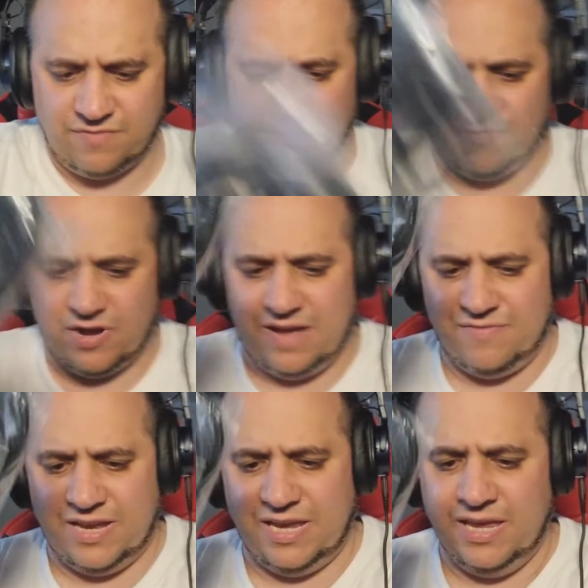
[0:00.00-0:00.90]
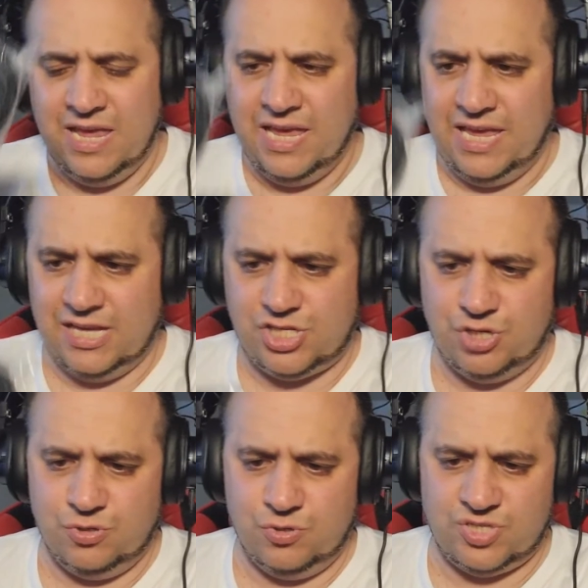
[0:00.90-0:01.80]
If you ever have any
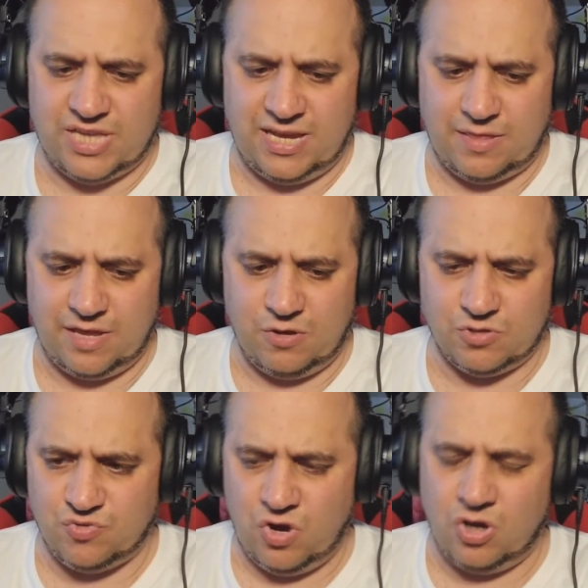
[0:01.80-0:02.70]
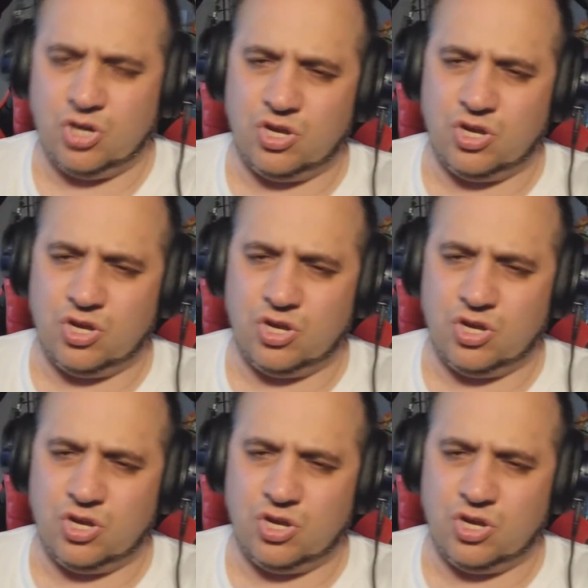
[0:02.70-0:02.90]
issues, anything goes wrong,